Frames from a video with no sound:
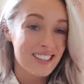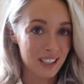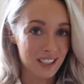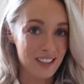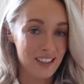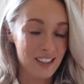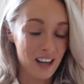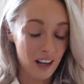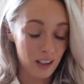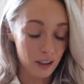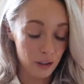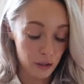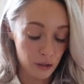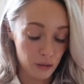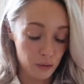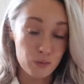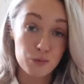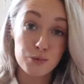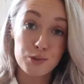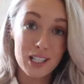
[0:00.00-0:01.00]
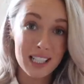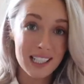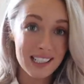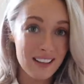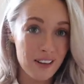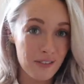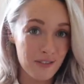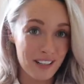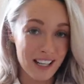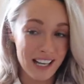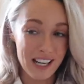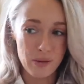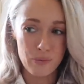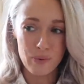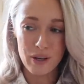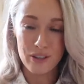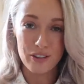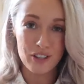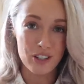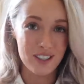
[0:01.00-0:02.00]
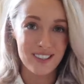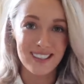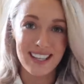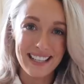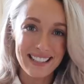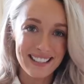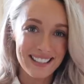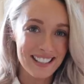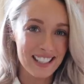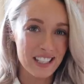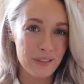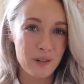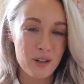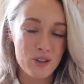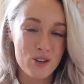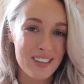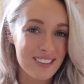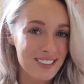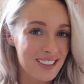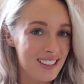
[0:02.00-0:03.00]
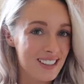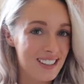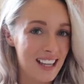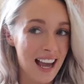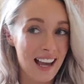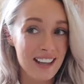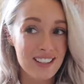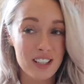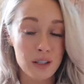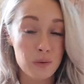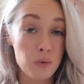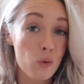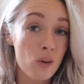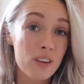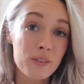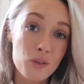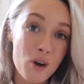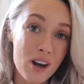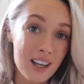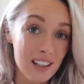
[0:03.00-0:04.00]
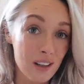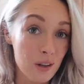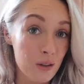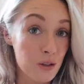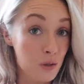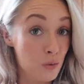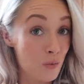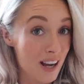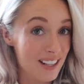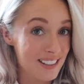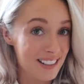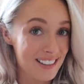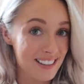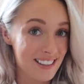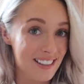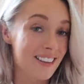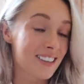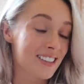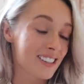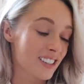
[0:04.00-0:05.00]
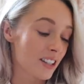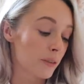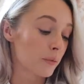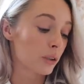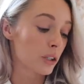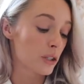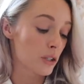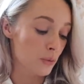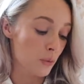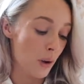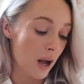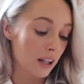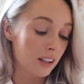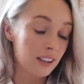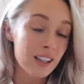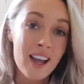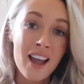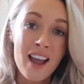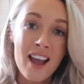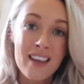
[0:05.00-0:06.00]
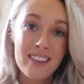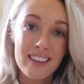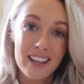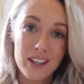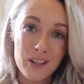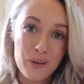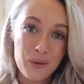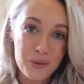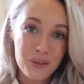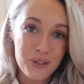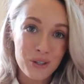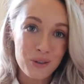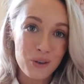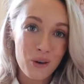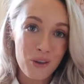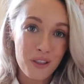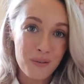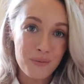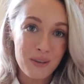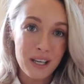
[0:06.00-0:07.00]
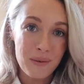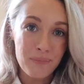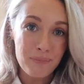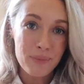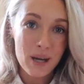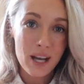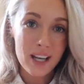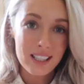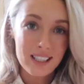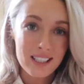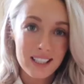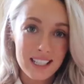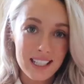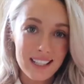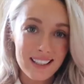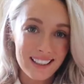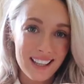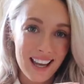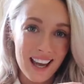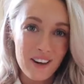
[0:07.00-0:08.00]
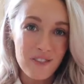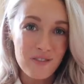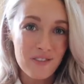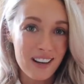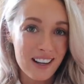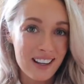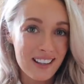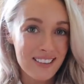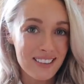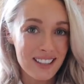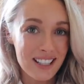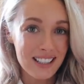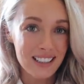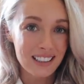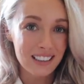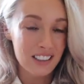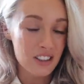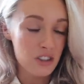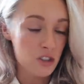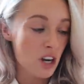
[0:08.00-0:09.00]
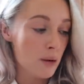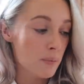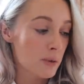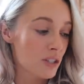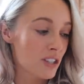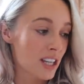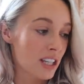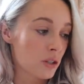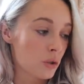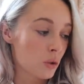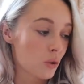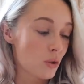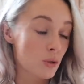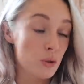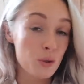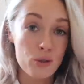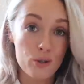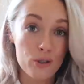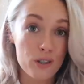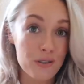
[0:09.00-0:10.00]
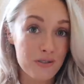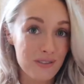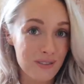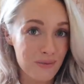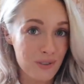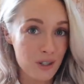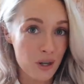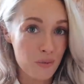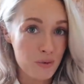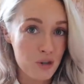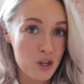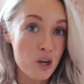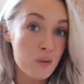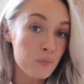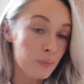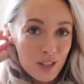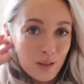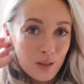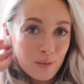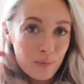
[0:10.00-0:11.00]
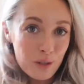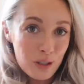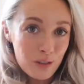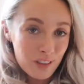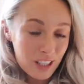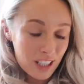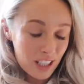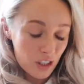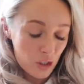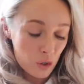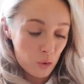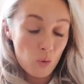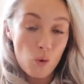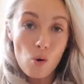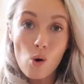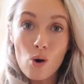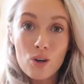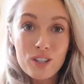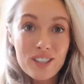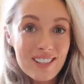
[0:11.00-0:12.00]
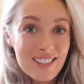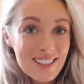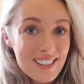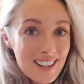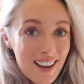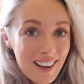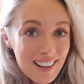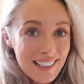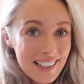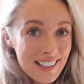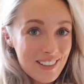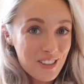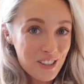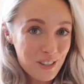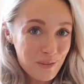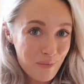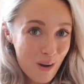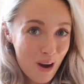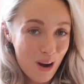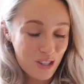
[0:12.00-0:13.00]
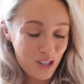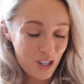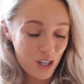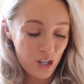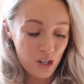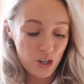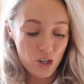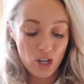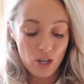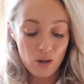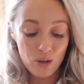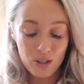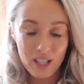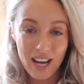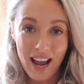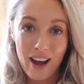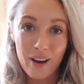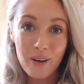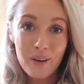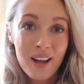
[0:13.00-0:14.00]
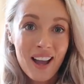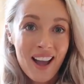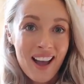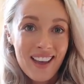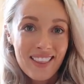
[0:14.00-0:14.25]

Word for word: The style looks really lovely with just dainty summer dresses, and I wore them quite a lot to weddings last summer as well. Then I also got them in burgundy, again very thin little strappy sandals, also from Topshop. So we're moving toward slightly smarter shoes now.